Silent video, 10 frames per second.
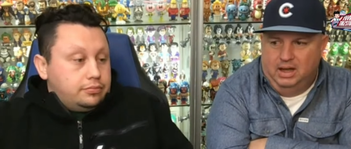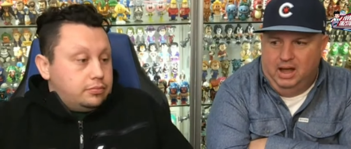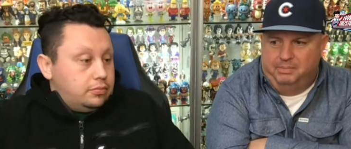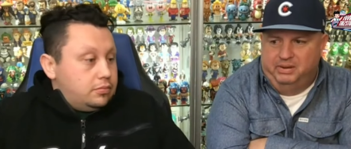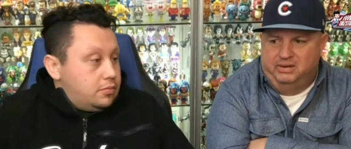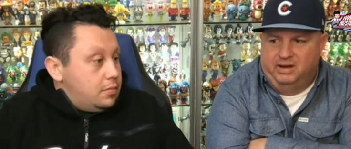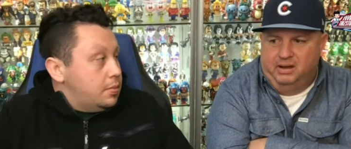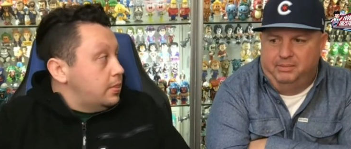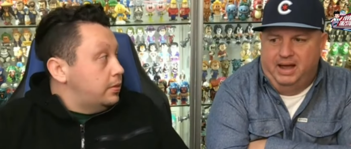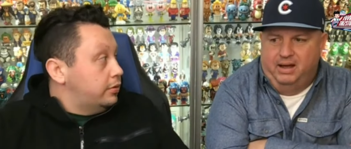Speaker 1: up until
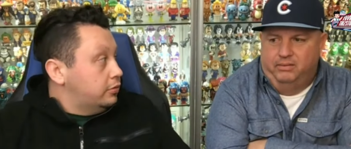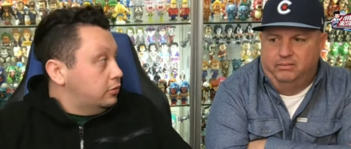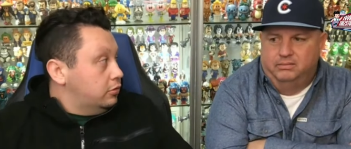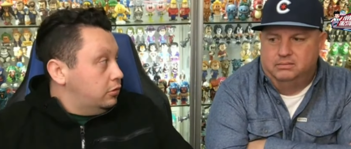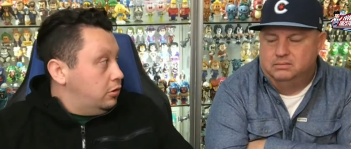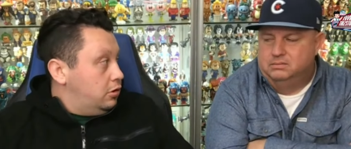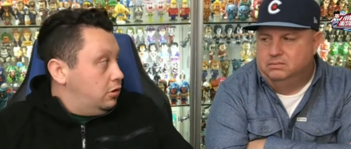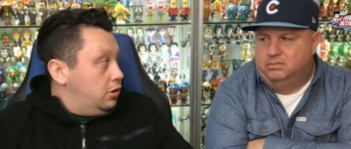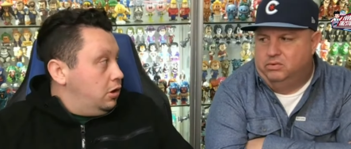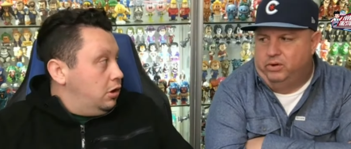about
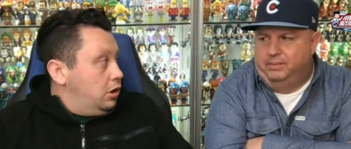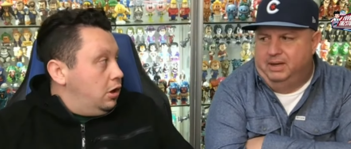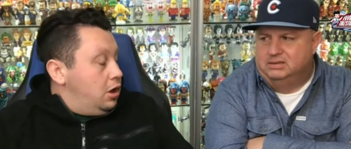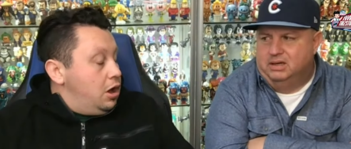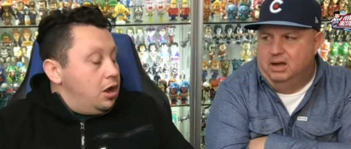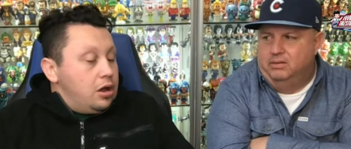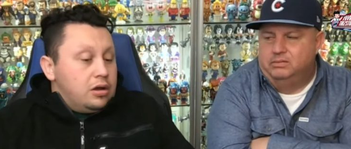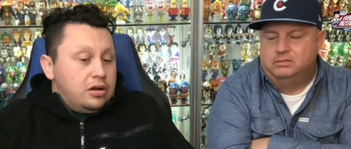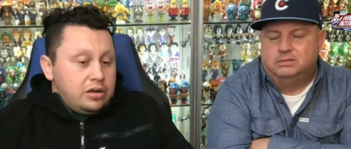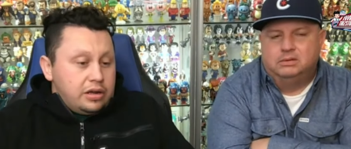three months
Speaker 2: ago.
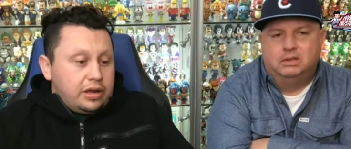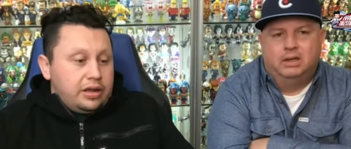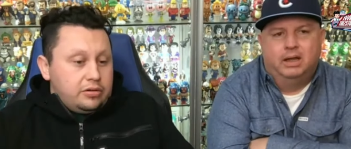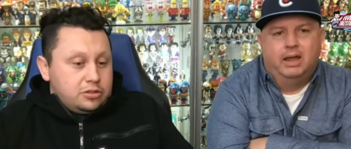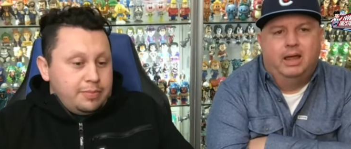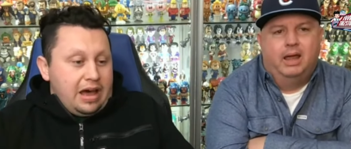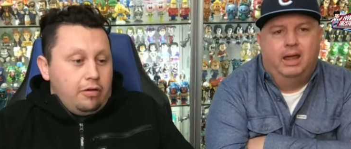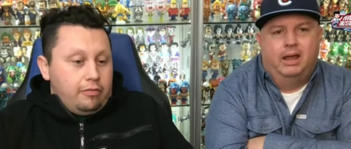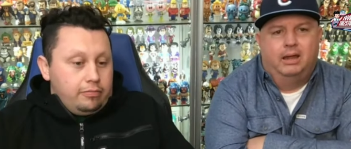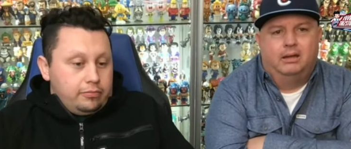It was
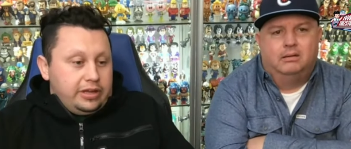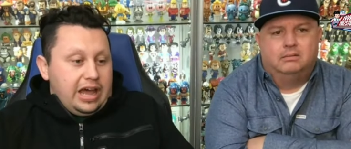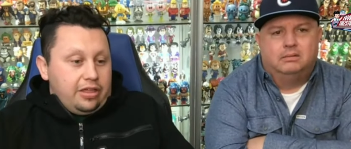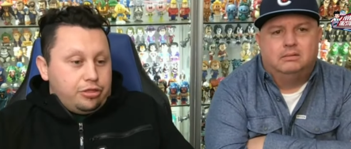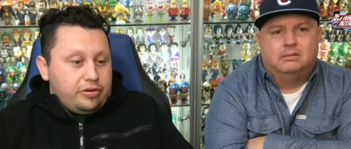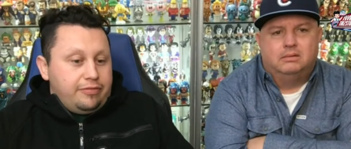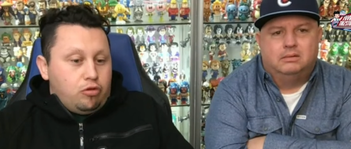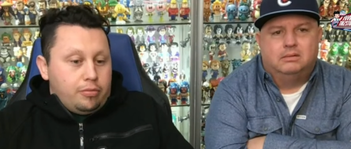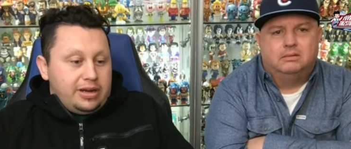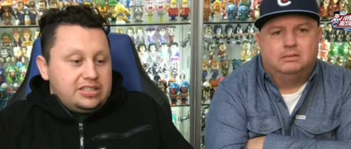about yeah three
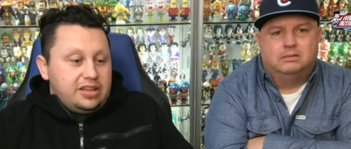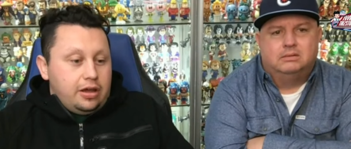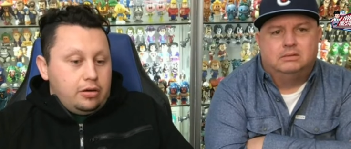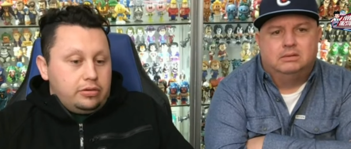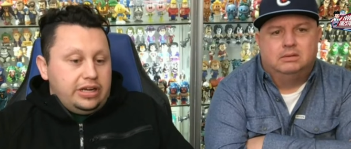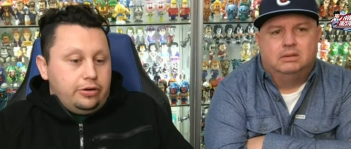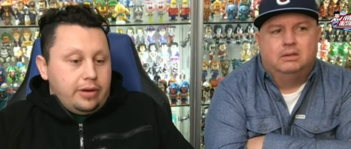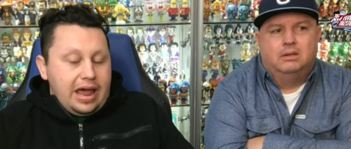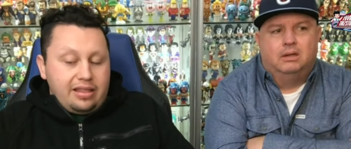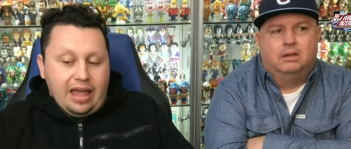four months ago. You
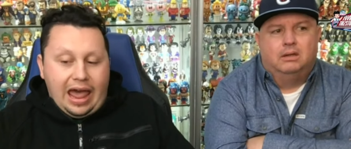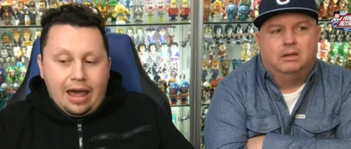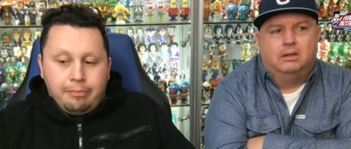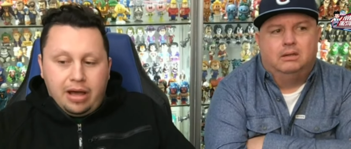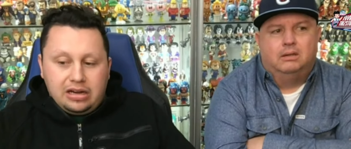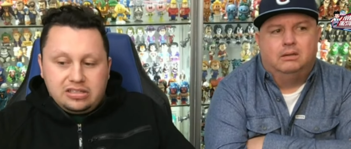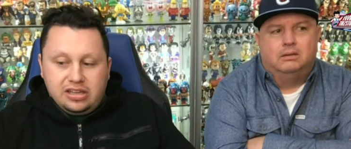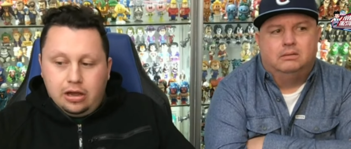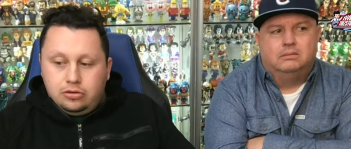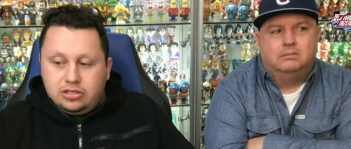had the Hatbox
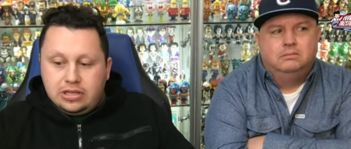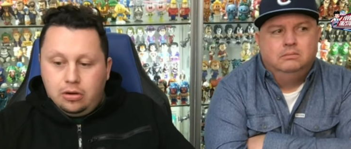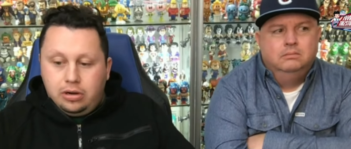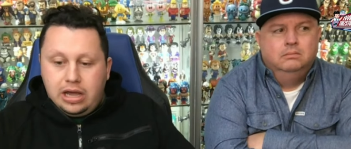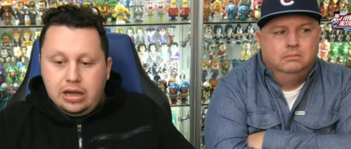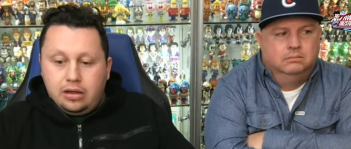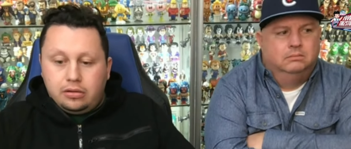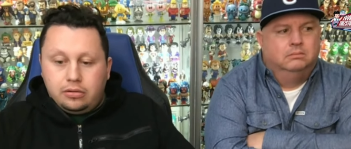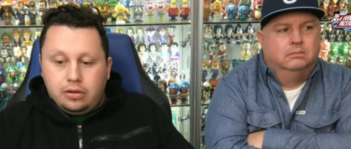Ghost soda,